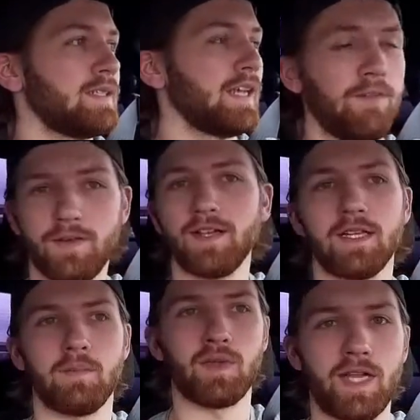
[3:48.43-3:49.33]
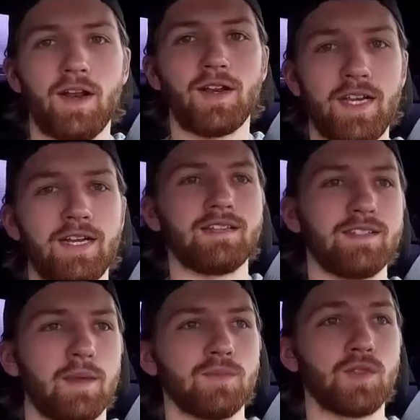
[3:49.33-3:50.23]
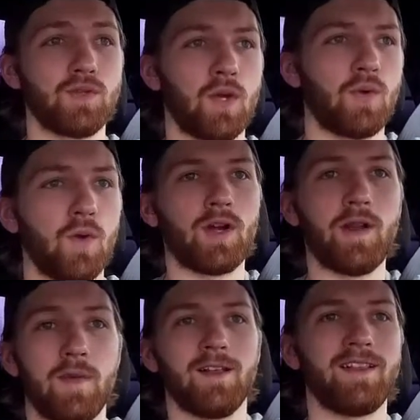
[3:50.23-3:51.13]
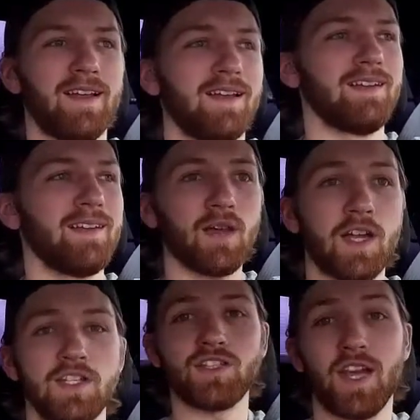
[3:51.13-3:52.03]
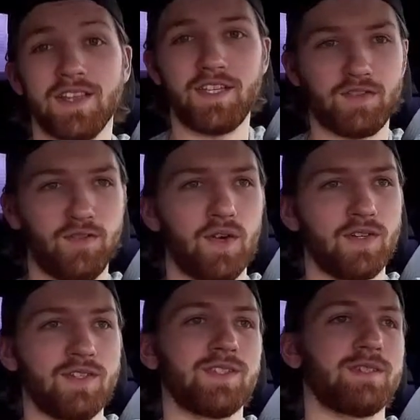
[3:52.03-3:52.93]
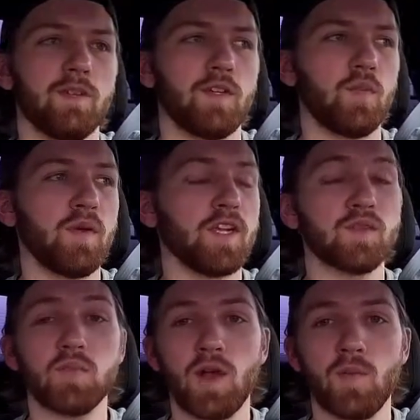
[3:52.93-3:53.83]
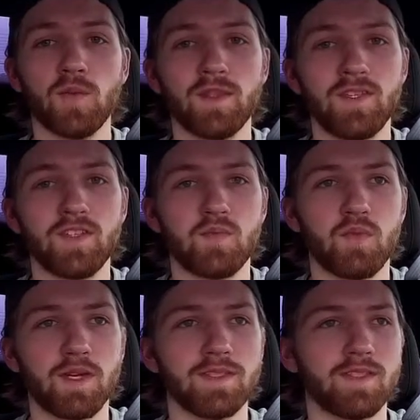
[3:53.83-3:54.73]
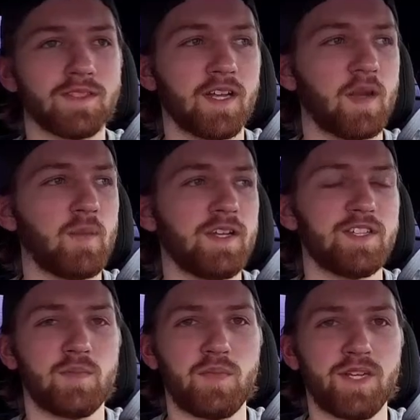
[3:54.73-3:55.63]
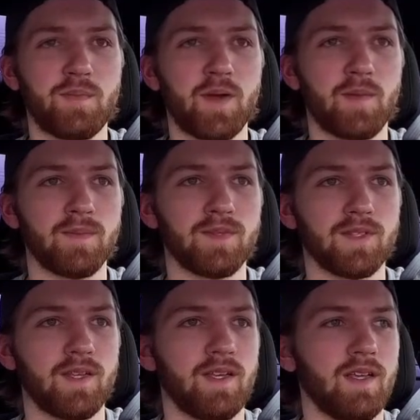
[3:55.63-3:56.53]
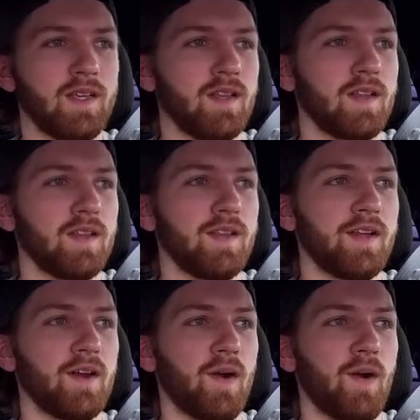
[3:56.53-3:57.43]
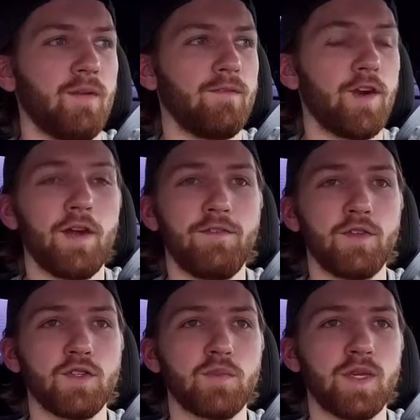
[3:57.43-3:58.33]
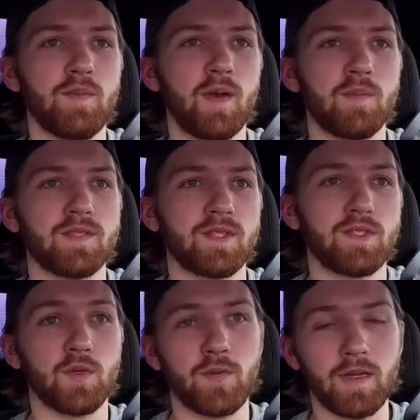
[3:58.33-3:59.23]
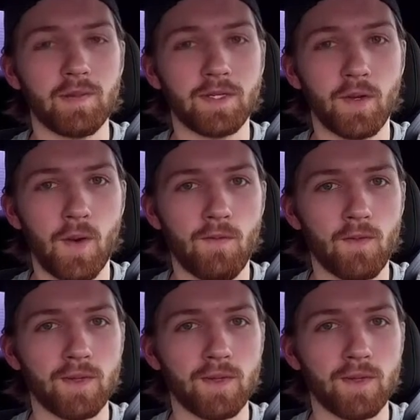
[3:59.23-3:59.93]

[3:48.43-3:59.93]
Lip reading: definitely plan on getting some, so don't worry about that. I just got these first. Your biggest problem with these springs is going to be speed bumps. There are very few speed bumps that you will be able to go over